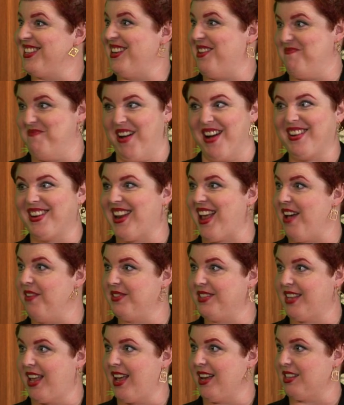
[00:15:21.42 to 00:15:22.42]
I'm not going to have
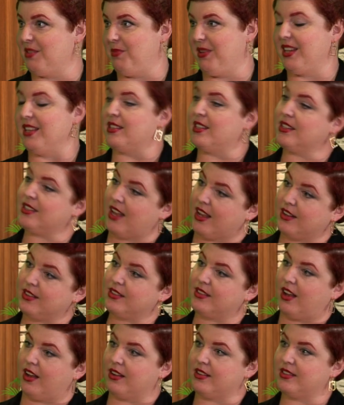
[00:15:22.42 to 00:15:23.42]
sex because the sex
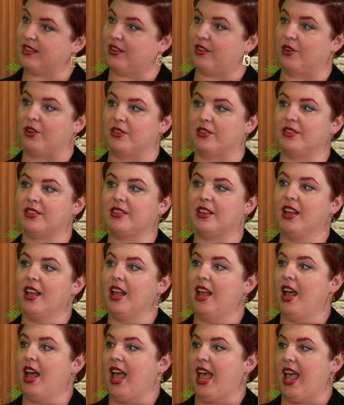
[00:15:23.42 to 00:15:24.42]
sucks. It hurts.
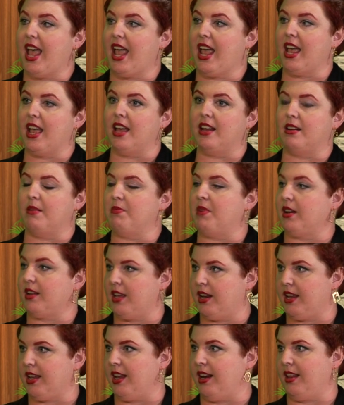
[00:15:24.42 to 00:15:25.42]
And I'm not
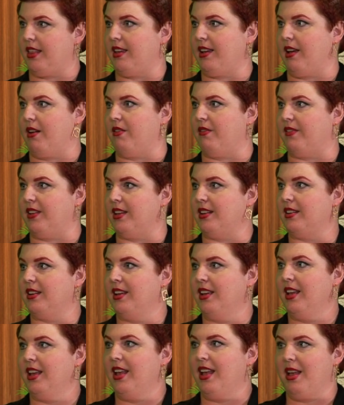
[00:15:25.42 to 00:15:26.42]
getting anything out of it.
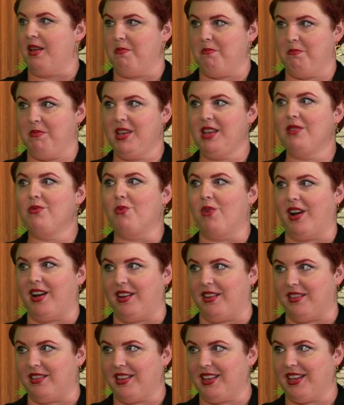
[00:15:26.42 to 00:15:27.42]

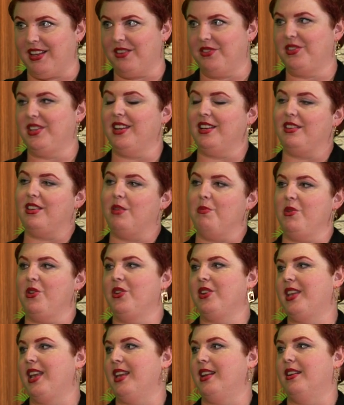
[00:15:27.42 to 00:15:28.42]
Meanwhile, if she had
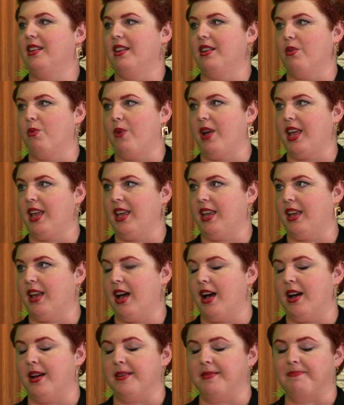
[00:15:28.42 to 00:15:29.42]
communicated in a way
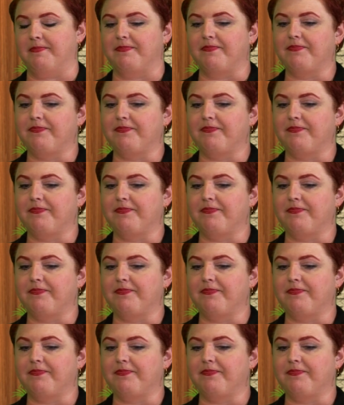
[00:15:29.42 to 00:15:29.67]
um,